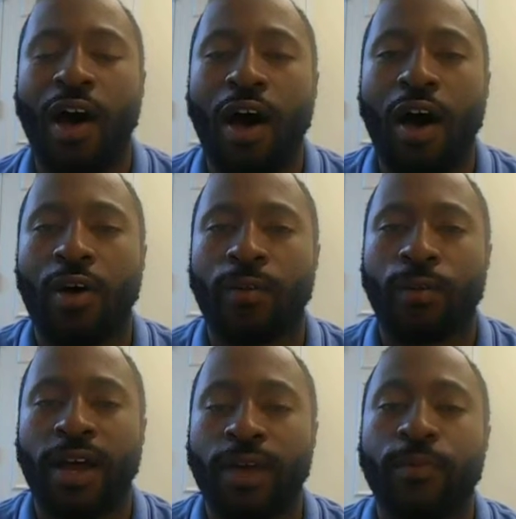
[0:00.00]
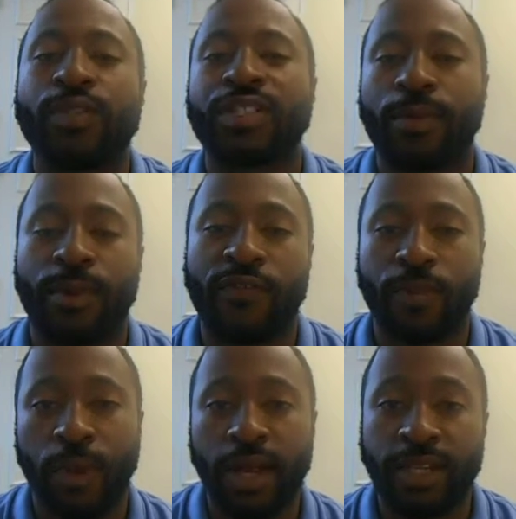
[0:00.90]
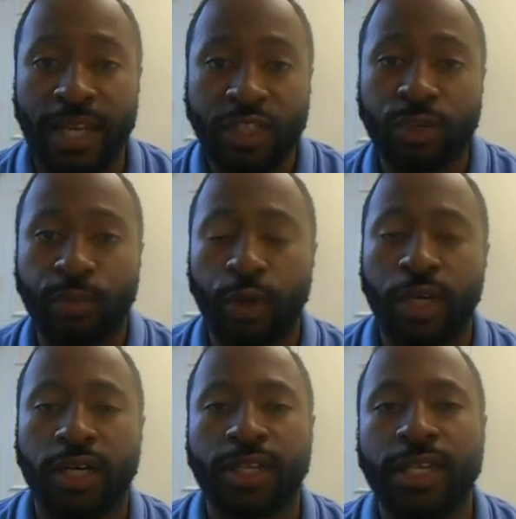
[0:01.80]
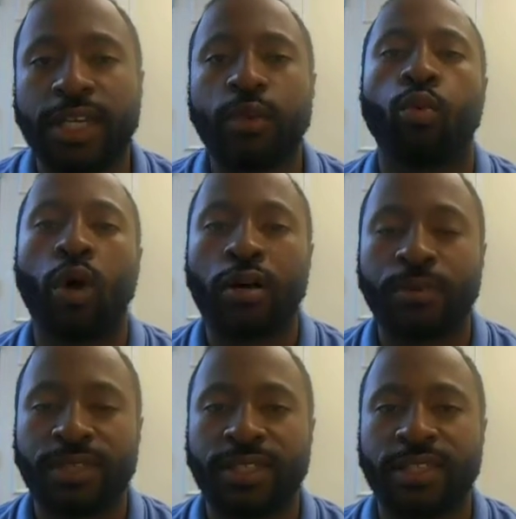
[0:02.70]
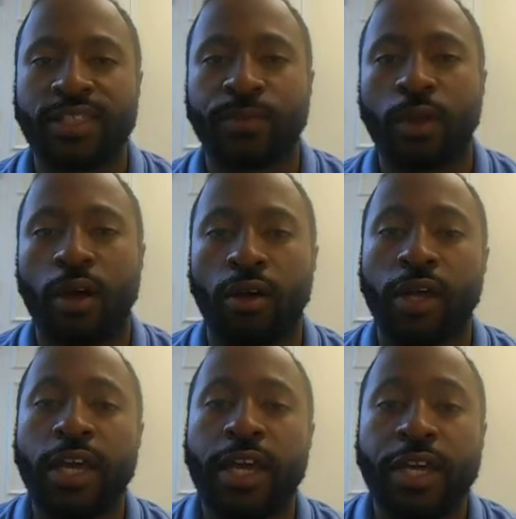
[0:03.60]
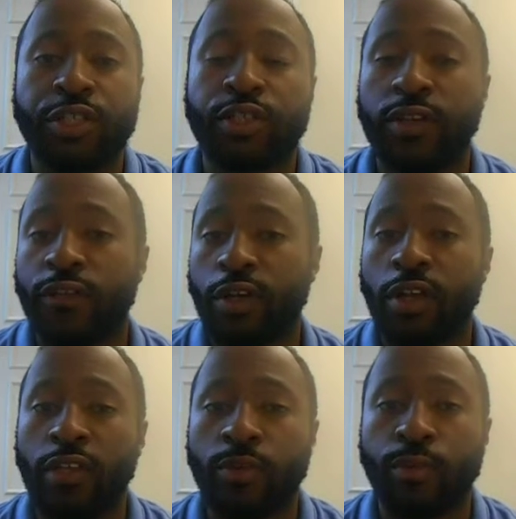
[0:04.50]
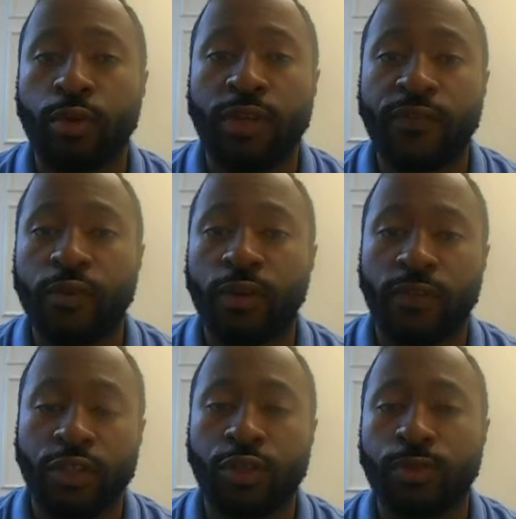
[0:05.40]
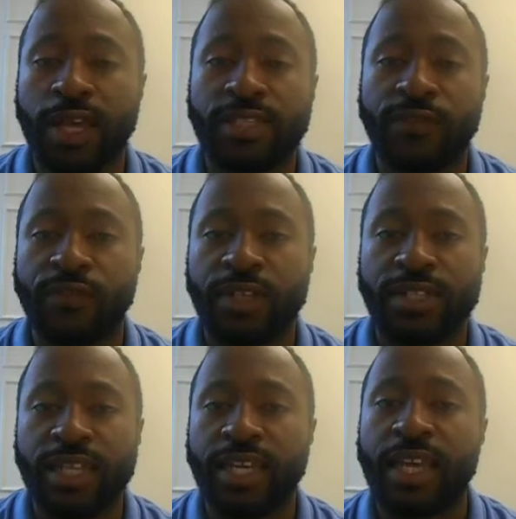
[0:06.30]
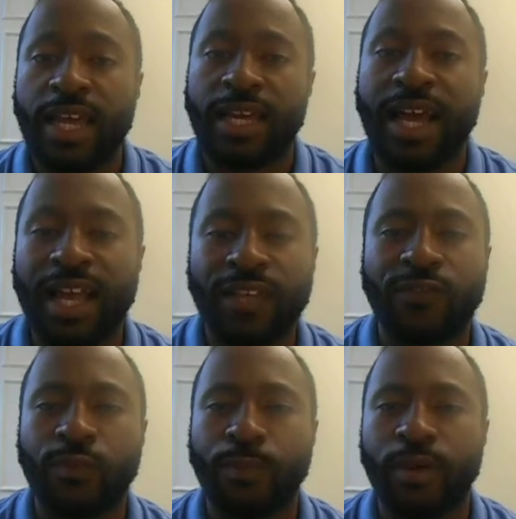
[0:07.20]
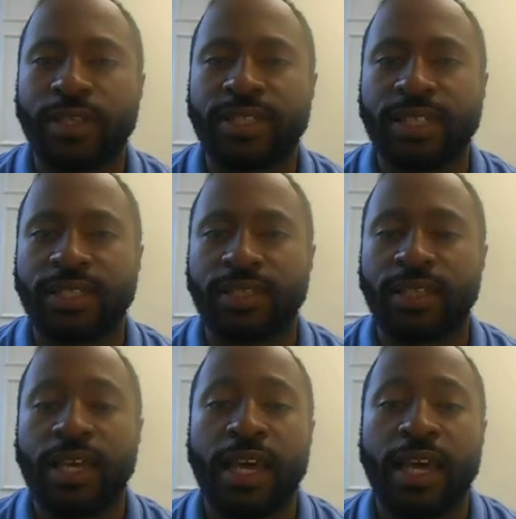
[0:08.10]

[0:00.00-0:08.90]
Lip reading: Alright, what's up everybody? It's your boy Akeem. Welcome to this blog. Here to give you another preview of the 2015 college football season.